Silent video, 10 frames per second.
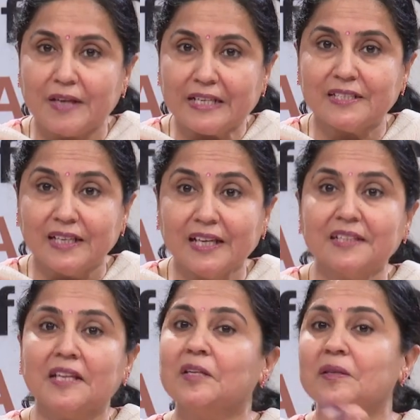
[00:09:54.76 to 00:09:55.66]
writing
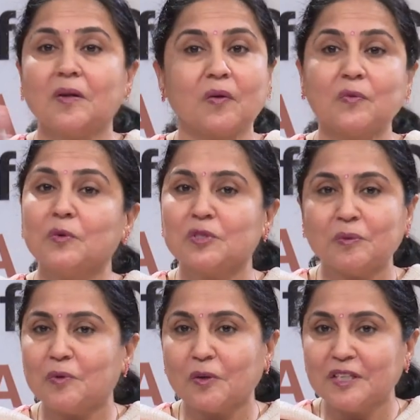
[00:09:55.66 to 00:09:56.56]
and then of course the
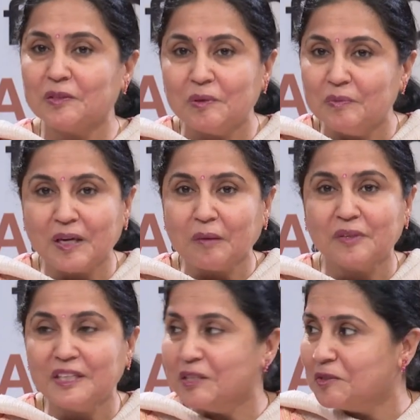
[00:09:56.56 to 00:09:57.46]
product will become
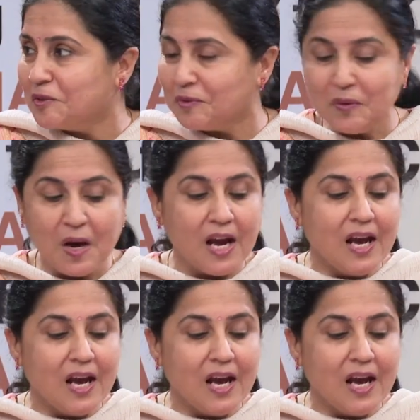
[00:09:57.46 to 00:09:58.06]
clear to you